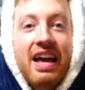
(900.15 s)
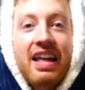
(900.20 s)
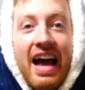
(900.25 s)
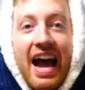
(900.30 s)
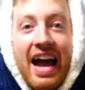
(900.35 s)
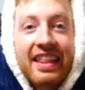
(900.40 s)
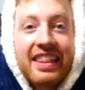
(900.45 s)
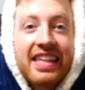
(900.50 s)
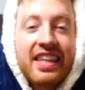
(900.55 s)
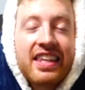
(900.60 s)

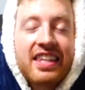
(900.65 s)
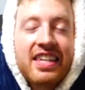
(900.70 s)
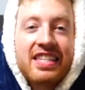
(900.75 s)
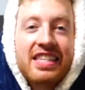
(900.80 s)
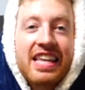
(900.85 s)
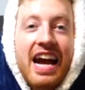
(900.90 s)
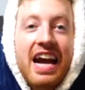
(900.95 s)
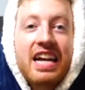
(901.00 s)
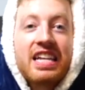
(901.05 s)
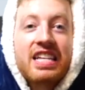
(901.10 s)
I think the
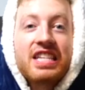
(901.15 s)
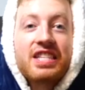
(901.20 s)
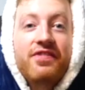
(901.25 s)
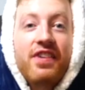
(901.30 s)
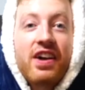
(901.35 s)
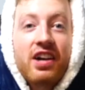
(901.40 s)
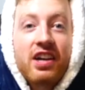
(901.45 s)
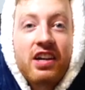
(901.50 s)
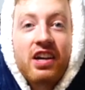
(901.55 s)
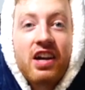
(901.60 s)
design is
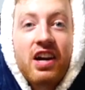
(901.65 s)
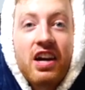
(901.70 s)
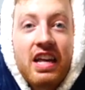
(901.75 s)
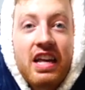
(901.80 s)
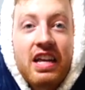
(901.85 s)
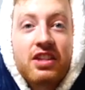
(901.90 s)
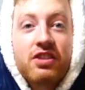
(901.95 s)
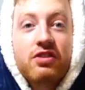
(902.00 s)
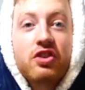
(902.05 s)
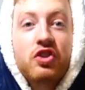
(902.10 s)
very good.
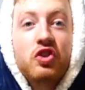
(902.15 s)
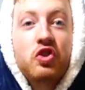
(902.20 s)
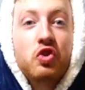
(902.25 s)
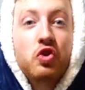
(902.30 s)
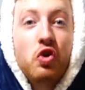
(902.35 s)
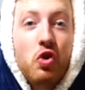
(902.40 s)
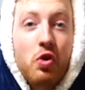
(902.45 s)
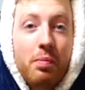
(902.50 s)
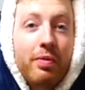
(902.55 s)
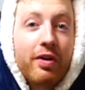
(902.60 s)
It's
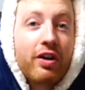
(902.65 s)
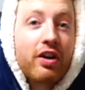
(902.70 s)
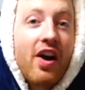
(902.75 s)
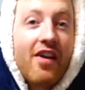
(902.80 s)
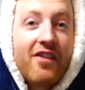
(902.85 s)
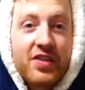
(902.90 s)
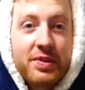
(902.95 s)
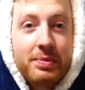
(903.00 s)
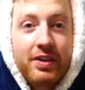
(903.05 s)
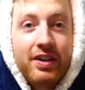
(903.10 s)
super
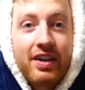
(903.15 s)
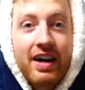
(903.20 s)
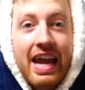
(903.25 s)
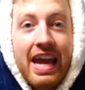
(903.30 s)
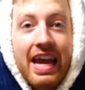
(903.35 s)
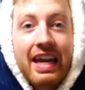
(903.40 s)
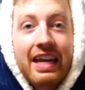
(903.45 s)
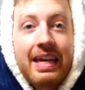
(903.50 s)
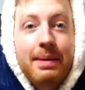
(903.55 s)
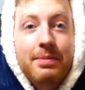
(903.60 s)
comfortable
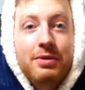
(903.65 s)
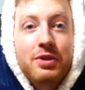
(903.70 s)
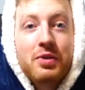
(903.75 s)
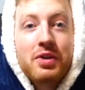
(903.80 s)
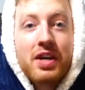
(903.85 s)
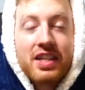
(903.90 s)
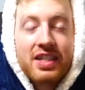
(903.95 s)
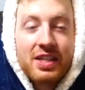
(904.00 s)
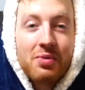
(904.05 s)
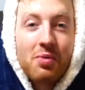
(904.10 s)
and keeps you
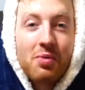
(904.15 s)
nice and